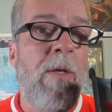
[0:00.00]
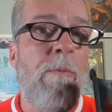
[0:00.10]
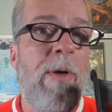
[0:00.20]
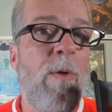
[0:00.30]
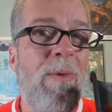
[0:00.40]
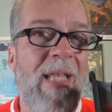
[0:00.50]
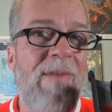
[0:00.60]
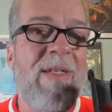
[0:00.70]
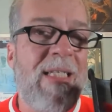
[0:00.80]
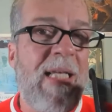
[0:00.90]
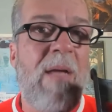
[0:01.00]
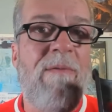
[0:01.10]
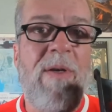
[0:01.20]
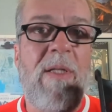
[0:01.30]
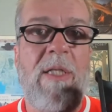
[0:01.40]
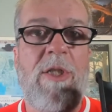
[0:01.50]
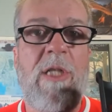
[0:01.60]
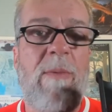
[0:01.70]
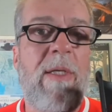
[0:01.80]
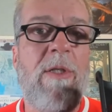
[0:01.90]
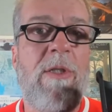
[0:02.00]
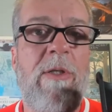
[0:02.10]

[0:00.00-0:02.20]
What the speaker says: We don't live in the same village that we used to.